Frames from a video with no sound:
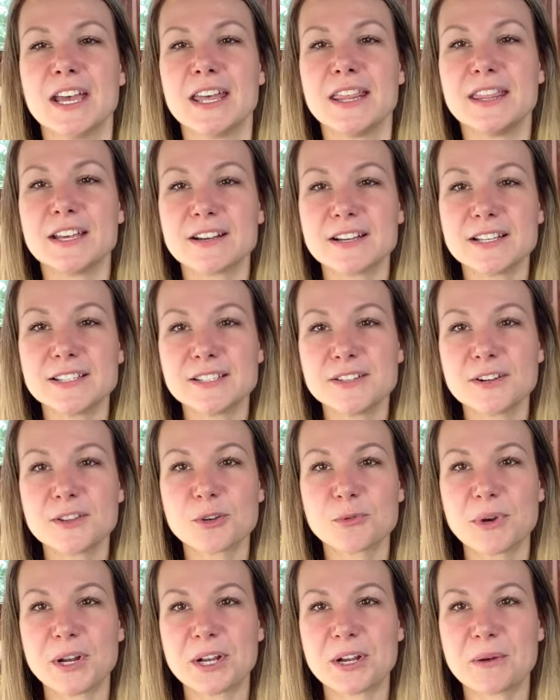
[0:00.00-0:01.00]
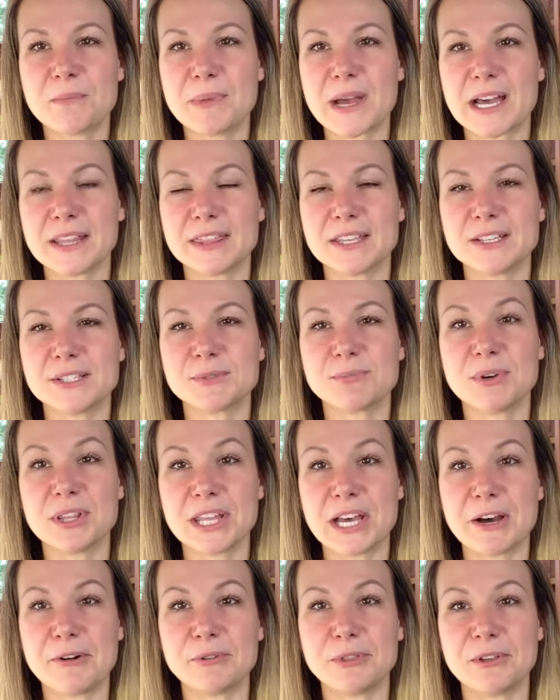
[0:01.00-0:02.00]
There is another way to combat this
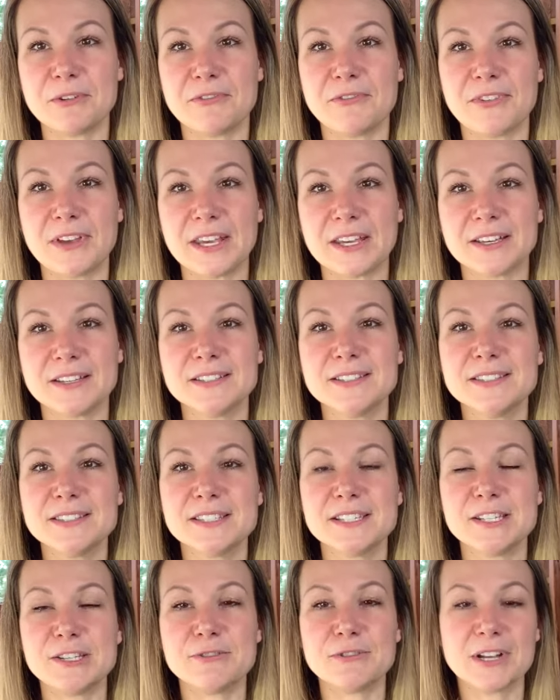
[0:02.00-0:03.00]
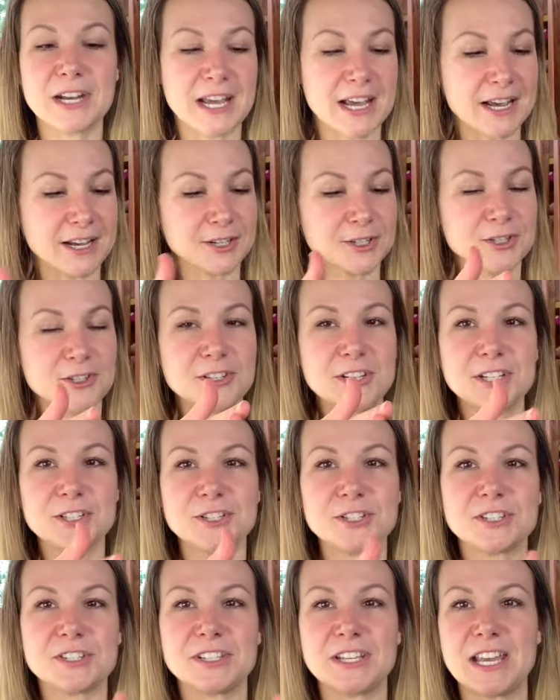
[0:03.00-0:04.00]
without the fans. You can actually
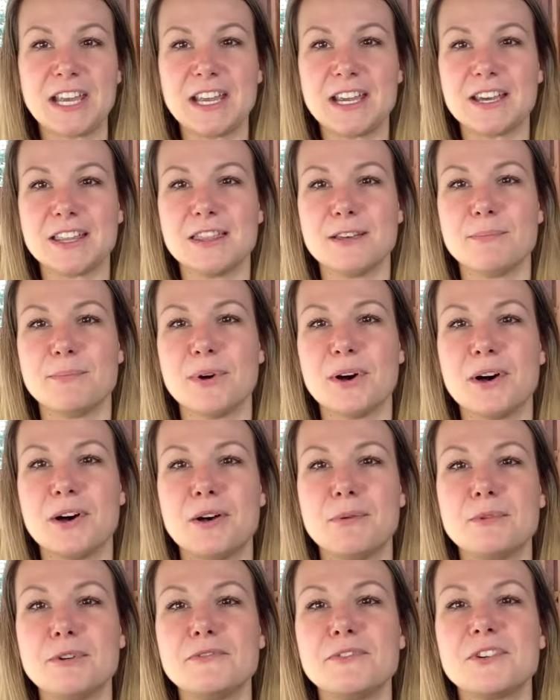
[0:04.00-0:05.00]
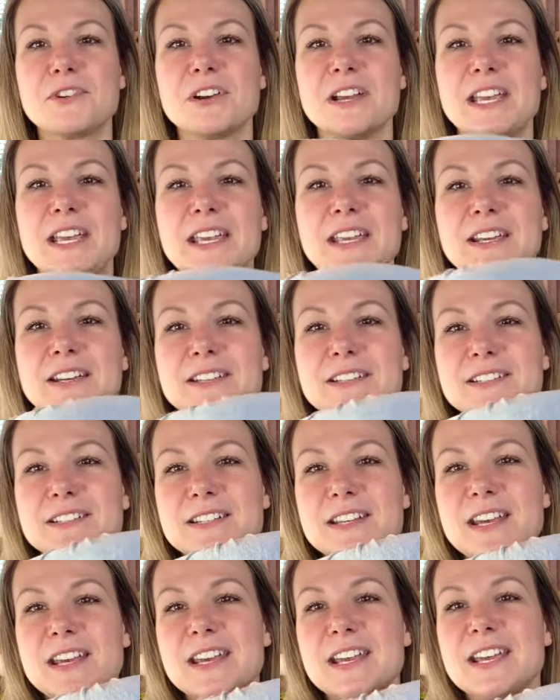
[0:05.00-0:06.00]
just take the palm of your
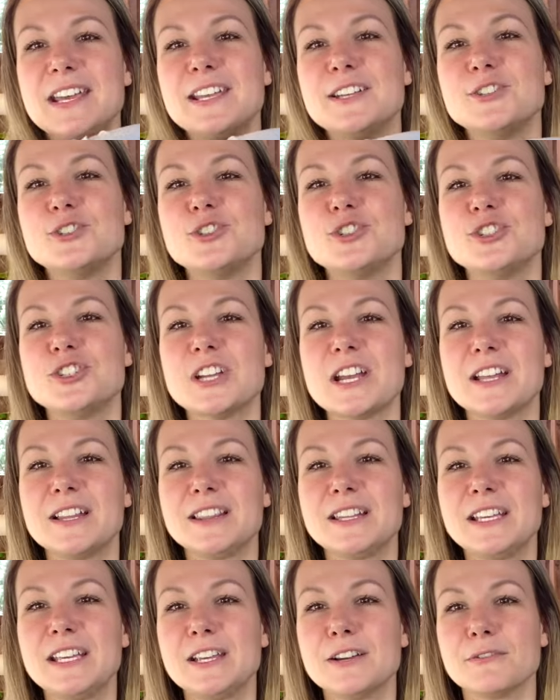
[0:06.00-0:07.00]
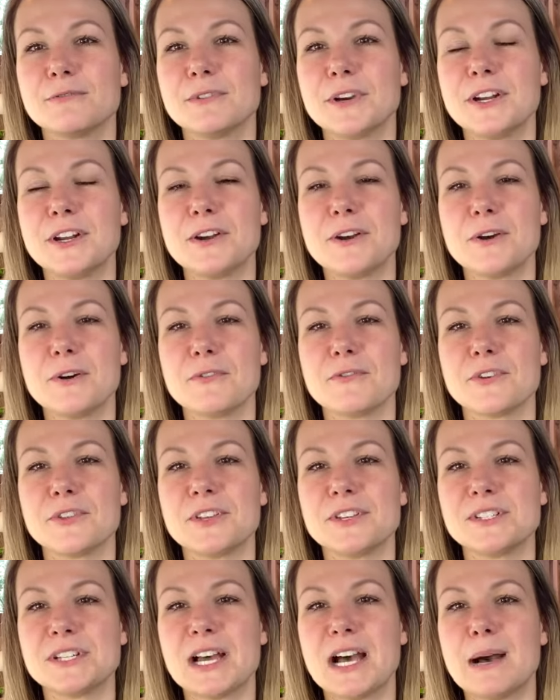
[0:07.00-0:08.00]
hand and gently run it over
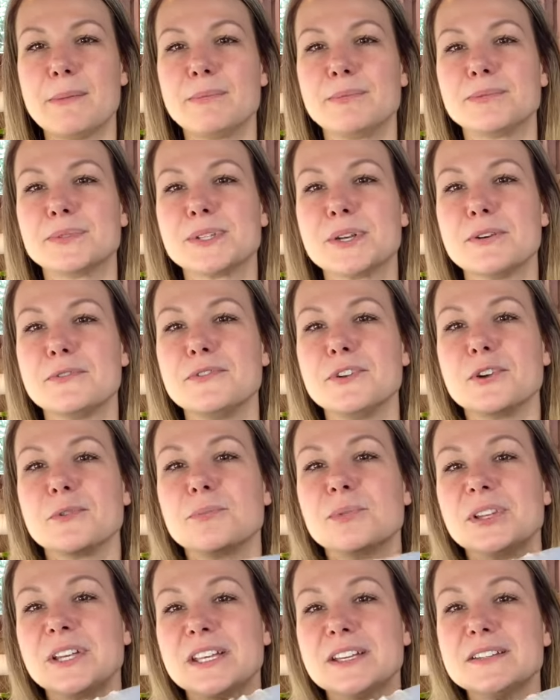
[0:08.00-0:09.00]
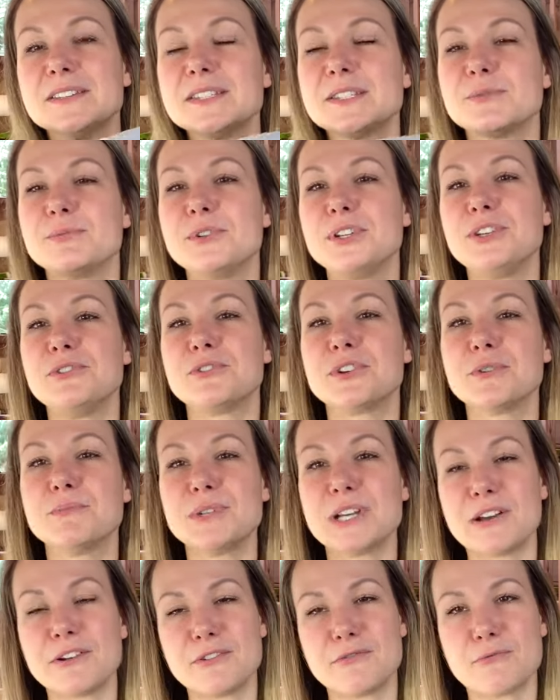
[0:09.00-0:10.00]
the tops of your plants when you come
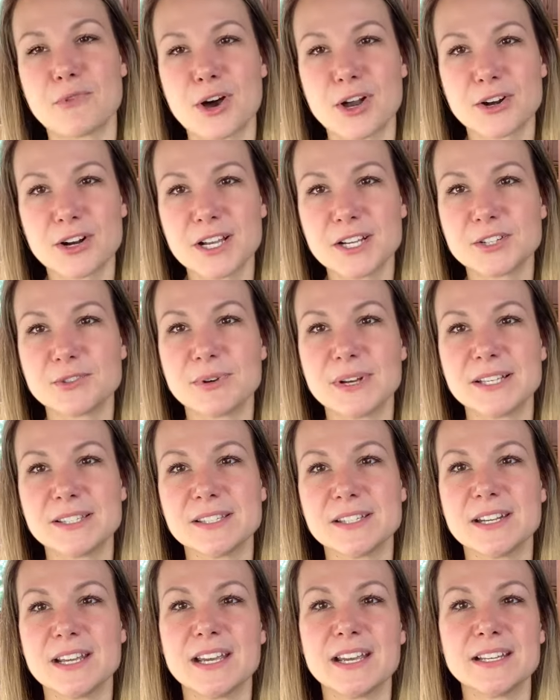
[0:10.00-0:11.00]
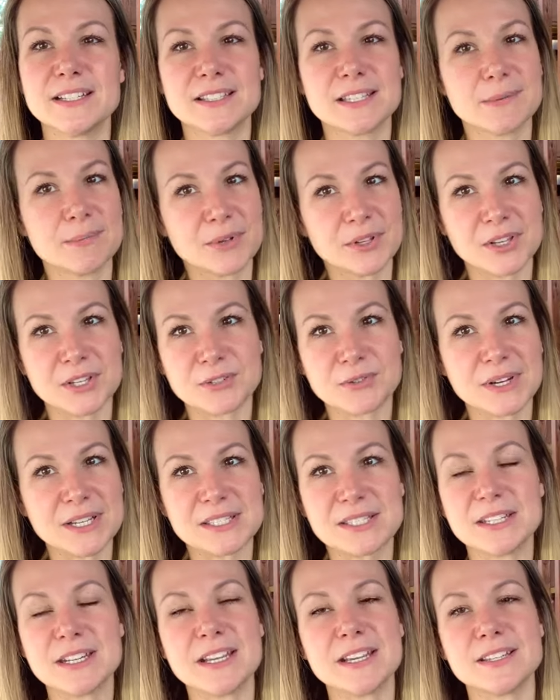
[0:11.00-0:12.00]
down and water it twice a day. Typically
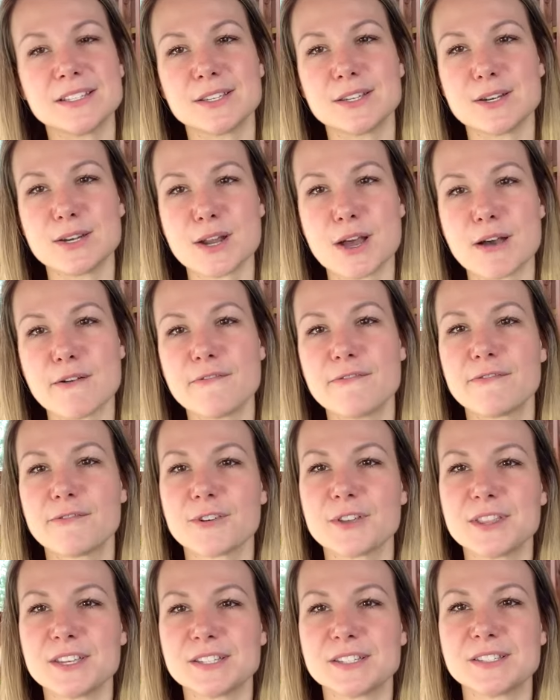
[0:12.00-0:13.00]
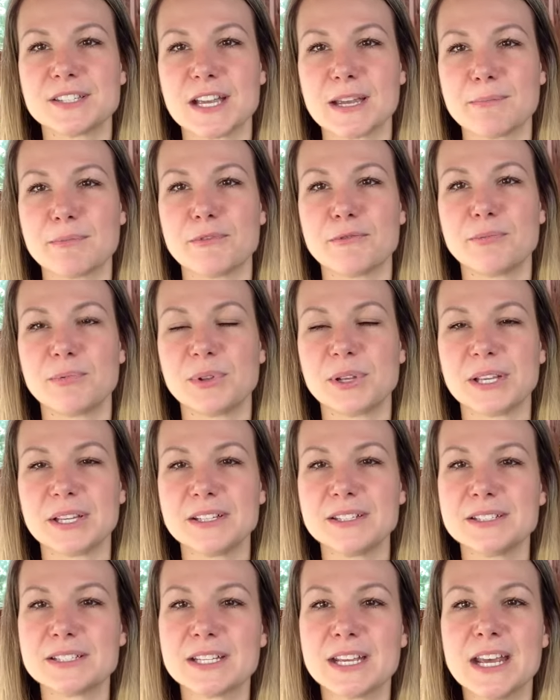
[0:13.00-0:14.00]
twice a day is enough for this type of
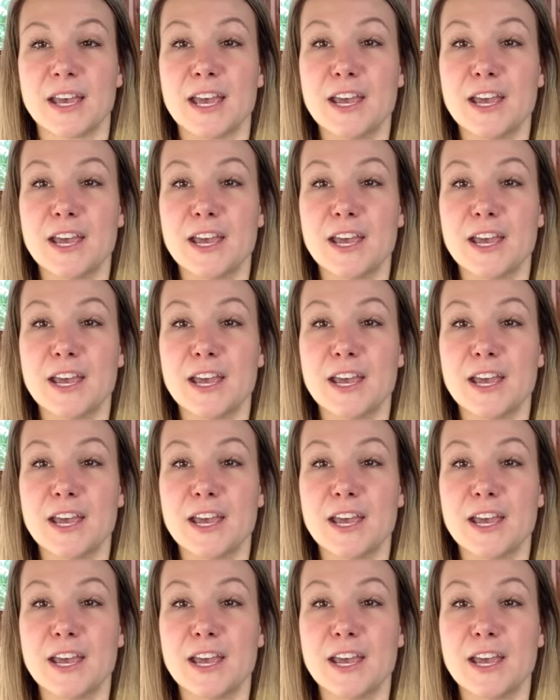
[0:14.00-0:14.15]
plant.